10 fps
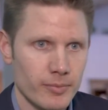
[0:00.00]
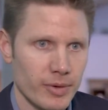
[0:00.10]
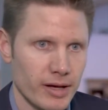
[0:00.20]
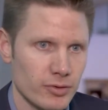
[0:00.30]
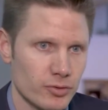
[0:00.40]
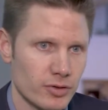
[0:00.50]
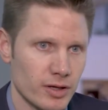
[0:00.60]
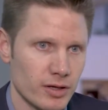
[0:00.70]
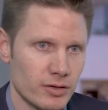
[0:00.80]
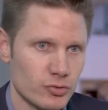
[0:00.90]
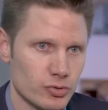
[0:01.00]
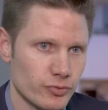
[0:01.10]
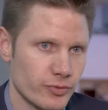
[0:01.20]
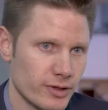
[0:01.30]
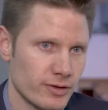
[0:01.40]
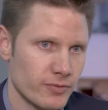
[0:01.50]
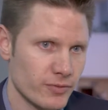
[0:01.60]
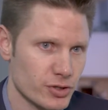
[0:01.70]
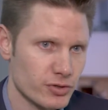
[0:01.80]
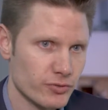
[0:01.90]
by using neutrophils
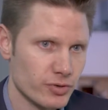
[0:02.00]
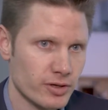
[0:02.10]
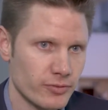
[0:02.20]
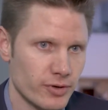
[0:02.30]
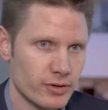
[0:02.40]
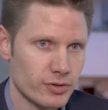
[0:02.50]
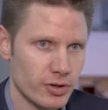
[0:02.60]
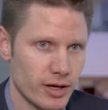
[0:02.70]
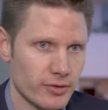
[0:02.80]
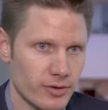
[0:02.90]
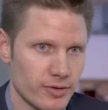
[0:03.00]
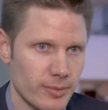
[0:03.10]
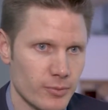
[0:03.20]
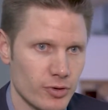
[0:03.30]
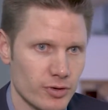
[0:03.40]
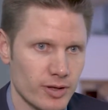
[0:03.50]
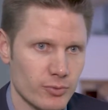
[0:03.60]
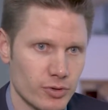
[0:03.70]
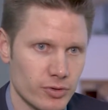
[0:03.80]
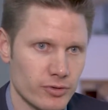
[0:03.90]
deficient for different toll-like receptors that
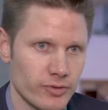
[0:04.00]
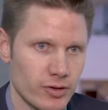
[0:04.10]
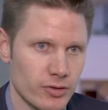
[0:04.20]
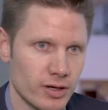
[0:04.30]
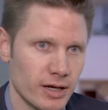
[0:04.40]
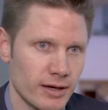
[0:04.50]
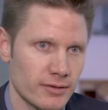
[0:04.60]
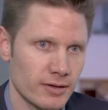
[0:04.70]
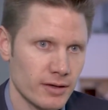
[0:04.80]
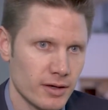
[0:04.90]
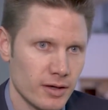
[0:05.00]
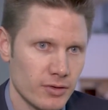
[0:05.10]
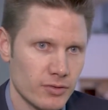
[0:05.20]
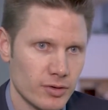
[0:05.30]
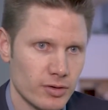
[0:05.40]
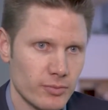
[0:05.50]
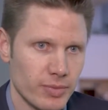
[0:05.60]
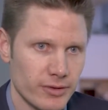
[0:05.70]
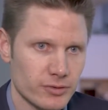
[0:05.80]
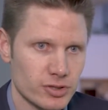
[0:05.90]
would not recognize certain
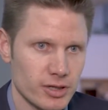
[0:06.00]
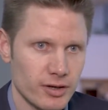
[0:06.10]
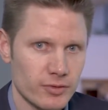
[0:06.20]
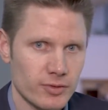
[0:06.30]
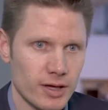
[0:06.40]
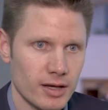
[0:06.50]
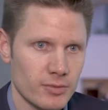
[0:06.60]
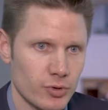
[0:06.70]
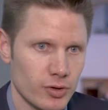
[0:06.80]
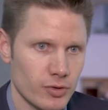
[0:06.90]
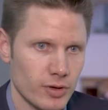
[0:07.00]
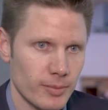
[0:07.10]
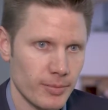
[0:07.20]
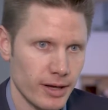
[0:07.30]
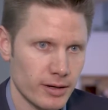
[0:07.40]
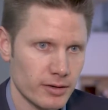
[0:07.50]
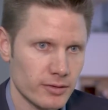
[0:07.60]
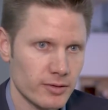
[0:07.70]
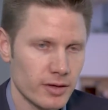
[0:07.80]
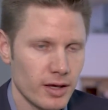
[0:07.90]
pathogen-associated molecular
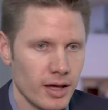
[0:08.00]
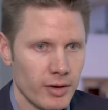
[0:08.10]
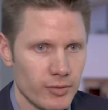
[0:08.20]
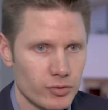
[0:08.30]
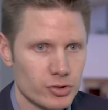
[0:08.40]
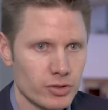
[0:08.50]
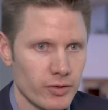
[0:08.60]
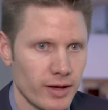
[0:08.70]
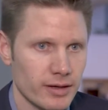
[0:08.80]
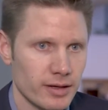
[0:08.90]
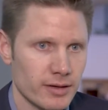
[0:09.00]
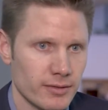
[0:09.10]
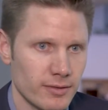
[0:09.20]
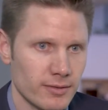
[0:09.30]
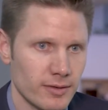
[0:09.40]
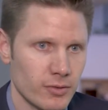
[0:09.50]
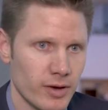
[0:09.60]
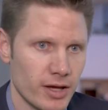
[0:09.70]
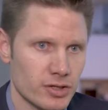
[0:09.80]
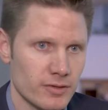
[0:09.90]
patterns. We could show that in this
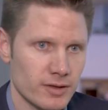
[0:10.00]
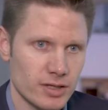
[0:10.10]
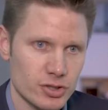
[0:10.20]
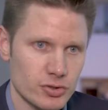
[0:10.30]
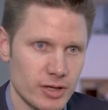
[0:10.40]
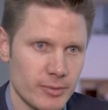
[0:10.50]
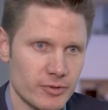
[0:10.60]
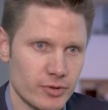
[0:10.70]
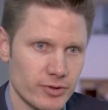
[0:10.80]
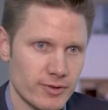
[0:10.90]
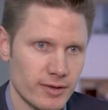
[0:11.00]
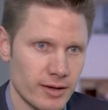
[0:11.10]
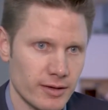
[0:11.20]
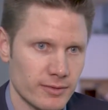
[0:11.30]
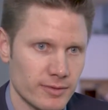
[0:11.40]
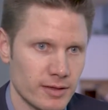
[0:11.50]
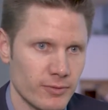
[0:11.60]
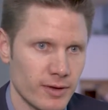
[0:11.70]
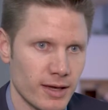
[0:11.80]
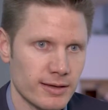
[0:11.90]
situation the tissue damage was
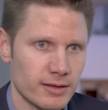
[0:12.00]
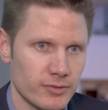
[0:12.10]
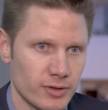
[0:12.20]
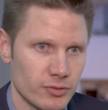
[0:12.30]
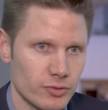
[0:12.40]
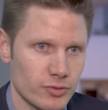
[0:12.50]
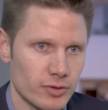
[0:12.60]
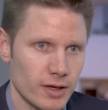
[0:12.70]
significantly reduced.